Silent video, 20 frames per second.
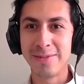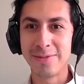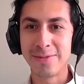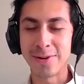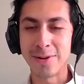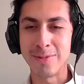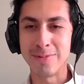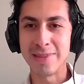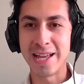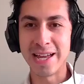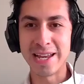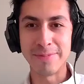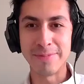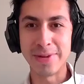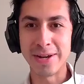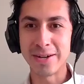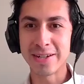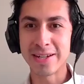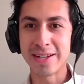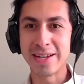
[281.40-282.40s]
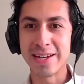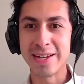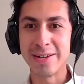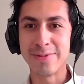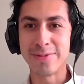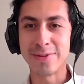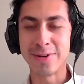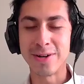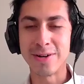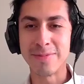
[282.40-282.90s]
from Latin America,
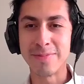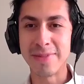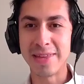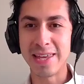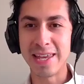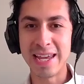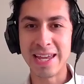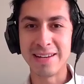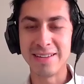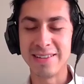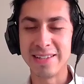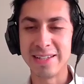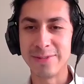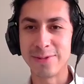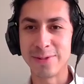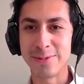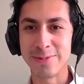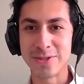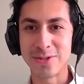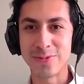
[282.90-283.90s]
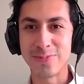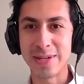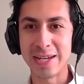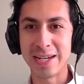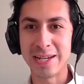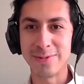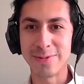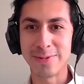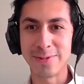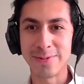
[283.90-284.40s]
from Italy, from
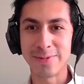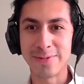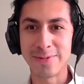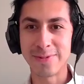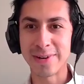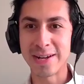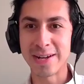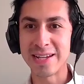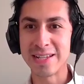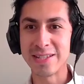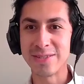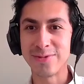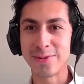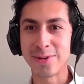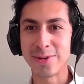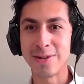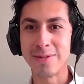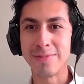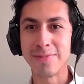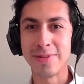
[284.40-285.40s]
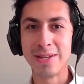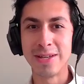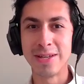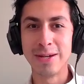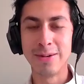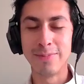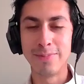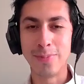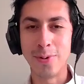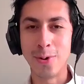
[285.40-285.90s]
Spain, from France, from
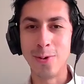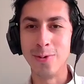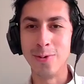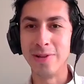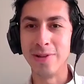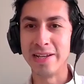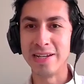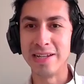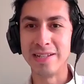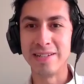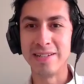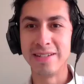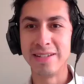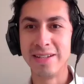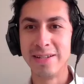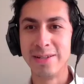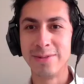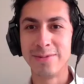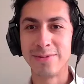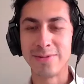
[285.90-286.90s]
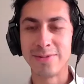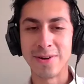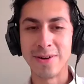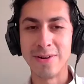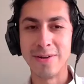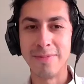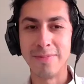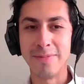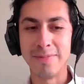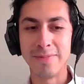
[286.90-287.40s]
Poland,
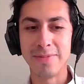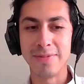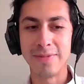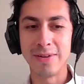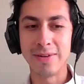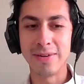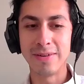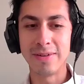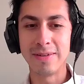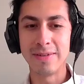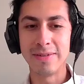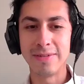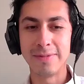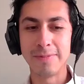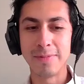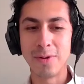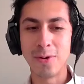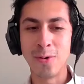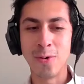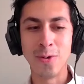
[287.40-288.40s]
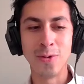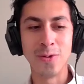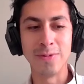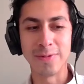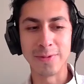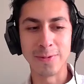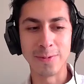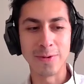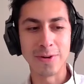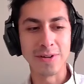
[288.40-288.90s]
from all
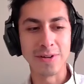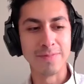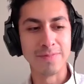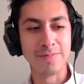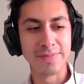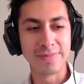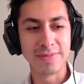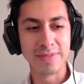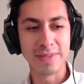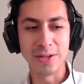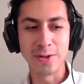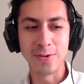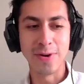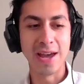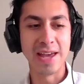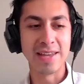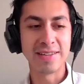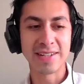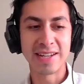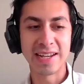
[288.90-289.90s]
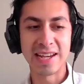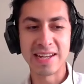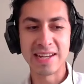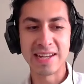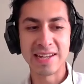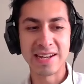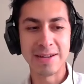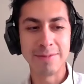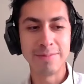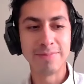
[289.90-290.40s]
over the world, the US,
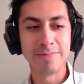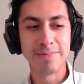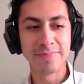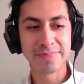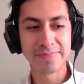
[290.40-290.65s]
Canada.